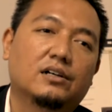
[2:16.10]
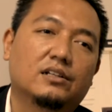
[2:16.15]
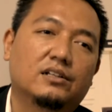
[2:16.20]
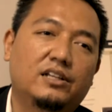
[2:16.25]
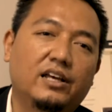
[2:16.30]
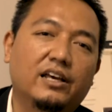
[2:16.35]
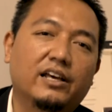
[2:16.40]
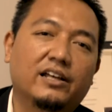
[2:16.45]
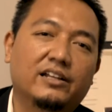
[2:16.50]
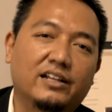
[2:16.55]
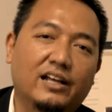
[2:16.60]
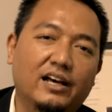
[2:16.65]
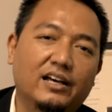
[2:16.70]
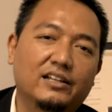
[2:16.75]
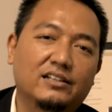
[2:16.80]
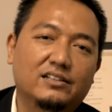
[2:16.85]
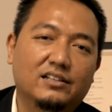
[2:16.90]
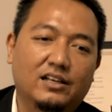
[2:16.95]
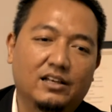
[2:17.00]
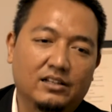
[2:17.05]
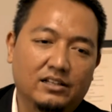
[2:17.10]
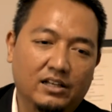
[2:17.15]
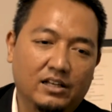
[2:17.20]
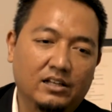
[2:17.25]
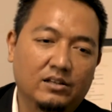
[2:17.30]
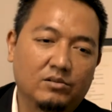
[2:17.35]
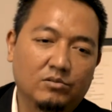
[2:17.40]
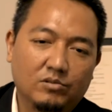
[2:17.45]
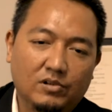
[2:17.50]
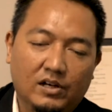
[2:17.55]
day and night
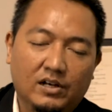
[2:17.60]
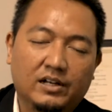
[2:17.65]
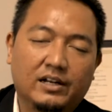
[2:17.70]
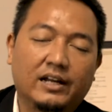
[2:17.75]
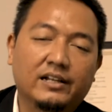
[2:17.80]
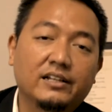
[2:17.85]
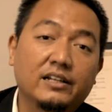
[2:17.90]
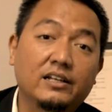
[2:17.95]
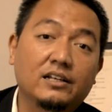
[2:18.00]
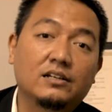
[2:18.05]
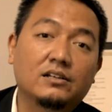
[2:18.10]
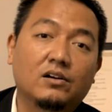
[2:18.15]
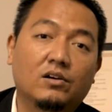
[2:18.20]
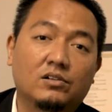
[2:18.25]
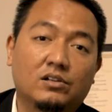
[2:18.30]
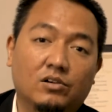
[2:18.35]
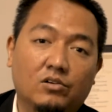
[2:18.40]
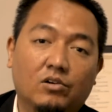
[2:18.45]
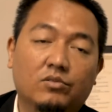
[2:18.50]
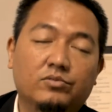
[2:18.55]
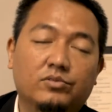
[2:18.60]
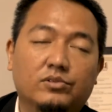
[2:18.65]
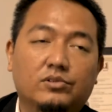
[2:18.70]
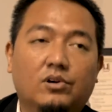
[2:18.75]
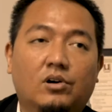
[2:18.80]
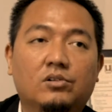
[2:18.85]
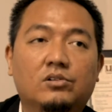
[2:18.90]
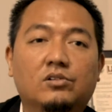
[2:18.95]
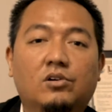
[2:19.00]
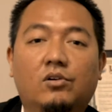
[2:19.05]
in running on the
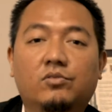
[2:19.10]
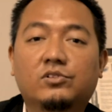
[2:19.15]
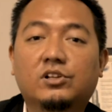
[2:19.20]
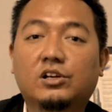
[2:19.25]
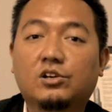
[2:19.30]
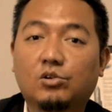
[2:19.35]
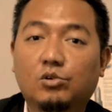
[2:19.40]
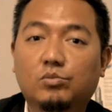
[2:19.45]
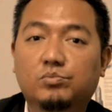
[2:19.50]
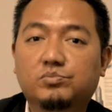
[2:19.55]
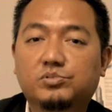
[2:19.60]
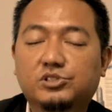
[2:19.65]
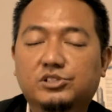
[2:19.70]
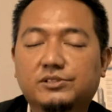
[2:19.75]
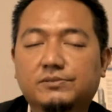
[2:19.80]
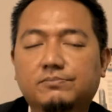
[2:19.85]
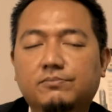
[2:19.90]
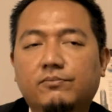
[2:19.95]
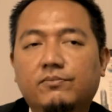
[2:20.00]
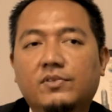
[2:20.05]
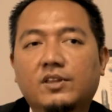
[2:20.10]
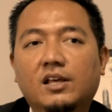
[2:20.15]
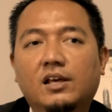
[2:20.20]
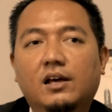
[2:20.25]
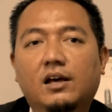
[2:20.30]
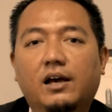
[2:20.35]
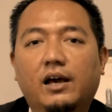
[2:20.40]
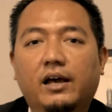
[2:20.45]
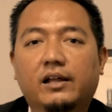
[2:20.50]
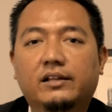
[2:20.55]
of the groups.
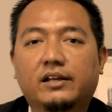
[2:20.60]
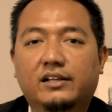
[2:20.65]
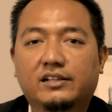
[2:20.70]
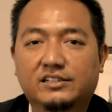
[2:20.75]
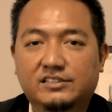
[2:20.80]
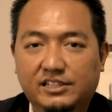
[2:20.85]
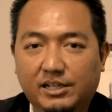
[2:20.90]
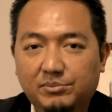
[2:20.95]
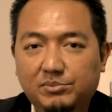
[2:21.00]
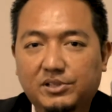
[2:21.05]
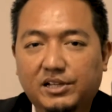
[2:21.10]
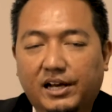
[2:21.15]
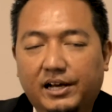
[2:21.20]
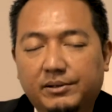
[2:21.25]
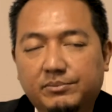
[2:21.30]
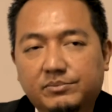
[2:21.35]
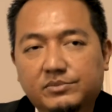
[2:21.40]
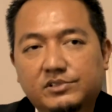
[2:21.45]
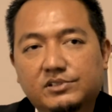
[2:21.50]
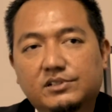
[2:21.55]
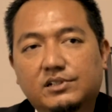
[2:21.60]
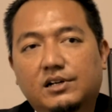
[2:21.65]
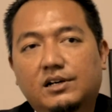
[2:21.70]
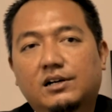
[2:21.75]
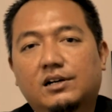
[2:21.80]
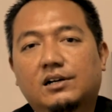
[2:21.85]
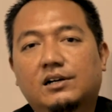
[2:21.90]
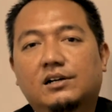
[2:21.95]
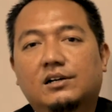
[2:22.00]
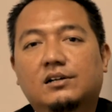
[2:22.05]
And at the same time,
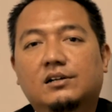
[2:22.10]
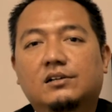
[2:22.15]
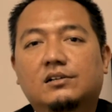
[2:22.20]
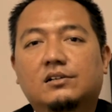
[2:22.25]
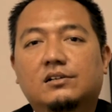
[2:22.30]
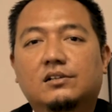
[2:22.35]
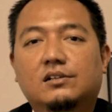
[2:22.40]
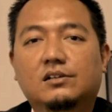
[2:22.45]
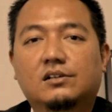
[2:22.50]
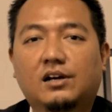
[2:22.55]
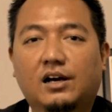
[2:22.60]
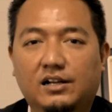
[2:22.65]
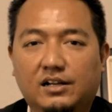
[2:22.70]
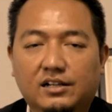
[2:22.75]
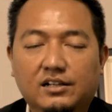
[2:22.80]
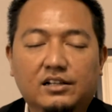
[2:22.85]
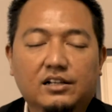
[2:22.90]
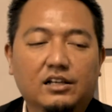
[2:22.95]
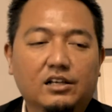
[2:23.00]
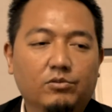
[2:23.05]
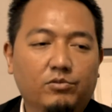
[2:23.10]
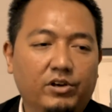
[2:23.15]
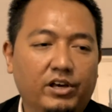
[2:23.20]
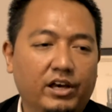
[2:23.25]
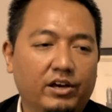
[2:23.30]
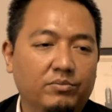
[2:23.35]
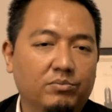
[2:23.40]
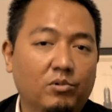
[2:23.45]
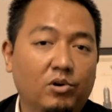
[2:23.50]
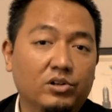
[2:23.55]
currently we
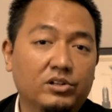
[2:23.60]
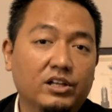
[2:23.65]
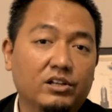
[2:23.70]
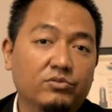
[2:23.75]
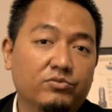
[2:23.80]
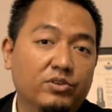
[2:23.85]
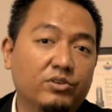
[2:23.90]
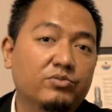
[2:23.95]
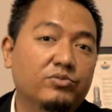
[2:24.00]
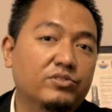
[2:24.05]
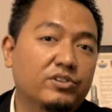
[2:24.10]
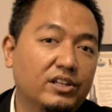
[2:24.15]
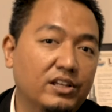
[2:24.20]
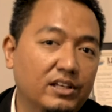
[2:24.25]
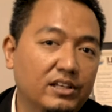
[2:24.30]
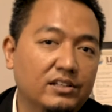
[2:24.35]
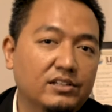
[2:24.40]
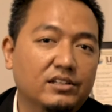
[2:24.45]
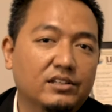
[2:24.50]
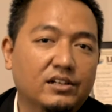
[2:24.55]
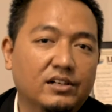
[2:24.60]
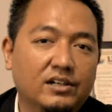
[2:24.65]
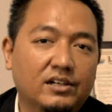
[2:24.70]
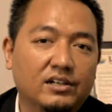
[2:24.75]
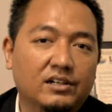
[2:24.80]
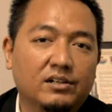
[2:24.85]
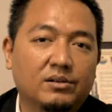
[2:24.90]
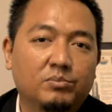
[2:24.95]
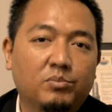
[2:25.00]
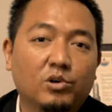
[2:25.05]
have more than
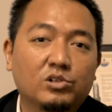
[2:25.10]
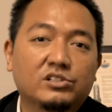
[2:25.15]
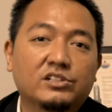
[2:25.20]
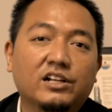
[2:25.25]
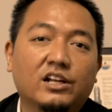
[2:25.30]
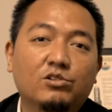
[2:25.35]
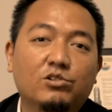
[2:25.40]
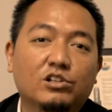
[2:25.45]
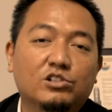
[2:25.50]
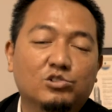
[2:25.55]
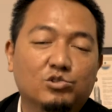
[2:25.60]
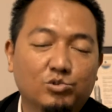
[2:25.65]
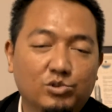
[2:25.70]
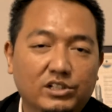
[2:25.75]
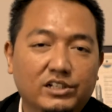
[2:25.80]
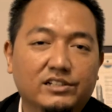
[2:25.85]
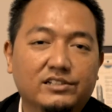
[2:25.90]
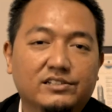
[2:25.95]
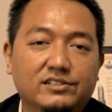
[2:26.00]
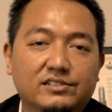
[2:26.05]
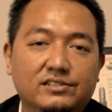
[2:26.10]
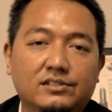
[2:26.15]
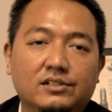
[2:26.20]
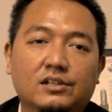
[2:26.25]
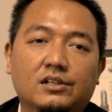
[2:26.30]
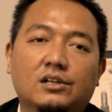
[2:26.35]
50 postgraduate students